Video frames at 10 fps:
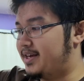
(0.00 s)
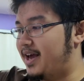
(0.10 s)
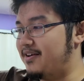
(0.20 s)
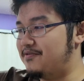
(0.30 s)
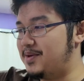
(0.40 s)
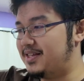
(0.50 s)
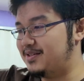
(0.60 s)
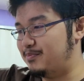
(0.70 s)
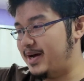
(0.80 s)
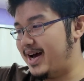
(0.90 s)
gave me
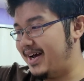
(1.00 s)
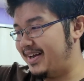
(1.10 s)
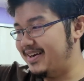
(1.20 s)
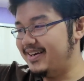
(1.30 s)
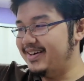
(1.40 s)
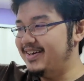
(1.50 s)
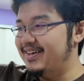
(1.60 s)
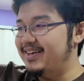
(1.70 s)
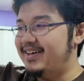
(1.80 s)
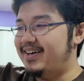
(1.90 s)
this bag,
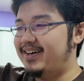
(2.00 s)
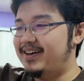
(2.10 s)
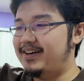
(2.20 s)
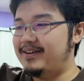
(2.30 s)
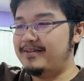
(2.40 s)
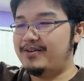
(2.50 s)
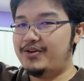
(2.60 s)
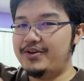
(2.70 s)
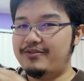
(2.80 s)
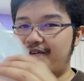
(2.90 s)

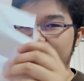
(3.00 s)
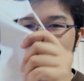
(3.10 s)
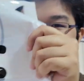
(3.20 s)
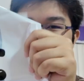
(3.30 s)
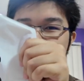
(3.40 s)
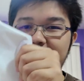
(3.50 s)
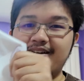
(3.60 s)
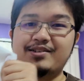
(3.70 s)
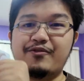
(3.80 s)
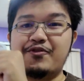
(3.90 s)
Hoyofest.
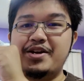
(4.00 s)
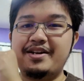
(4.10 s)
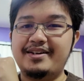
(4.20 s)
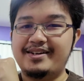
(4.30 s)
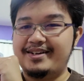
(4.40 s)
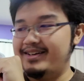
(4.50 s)
It's free.